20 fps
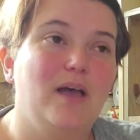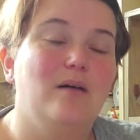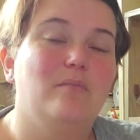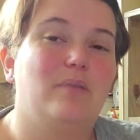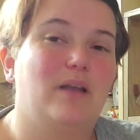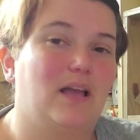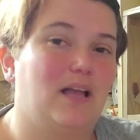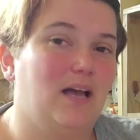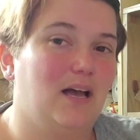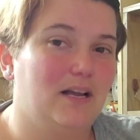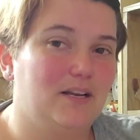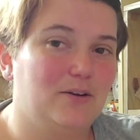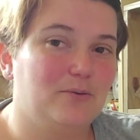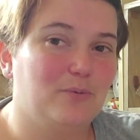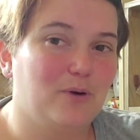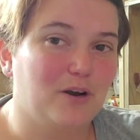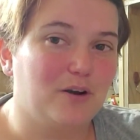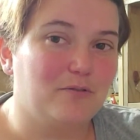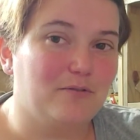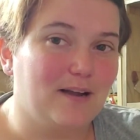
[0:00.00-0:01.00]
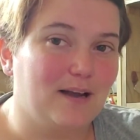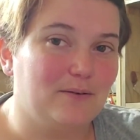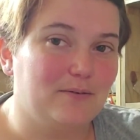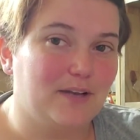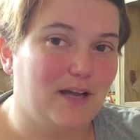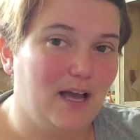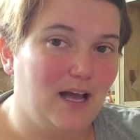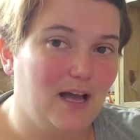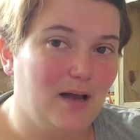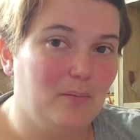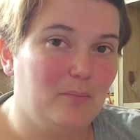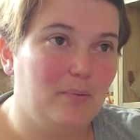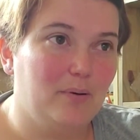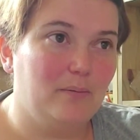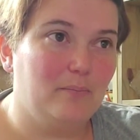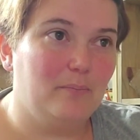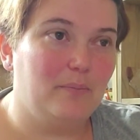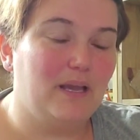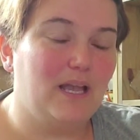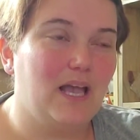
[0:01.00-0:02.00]
but I kind of want to round up
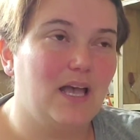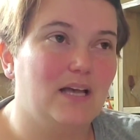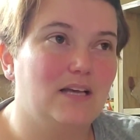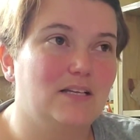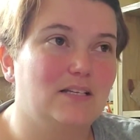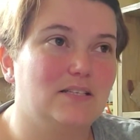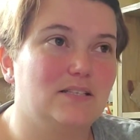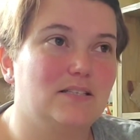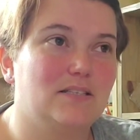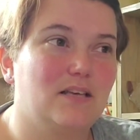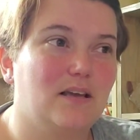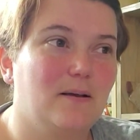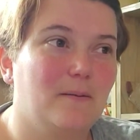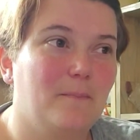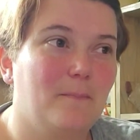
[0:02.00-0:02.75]
because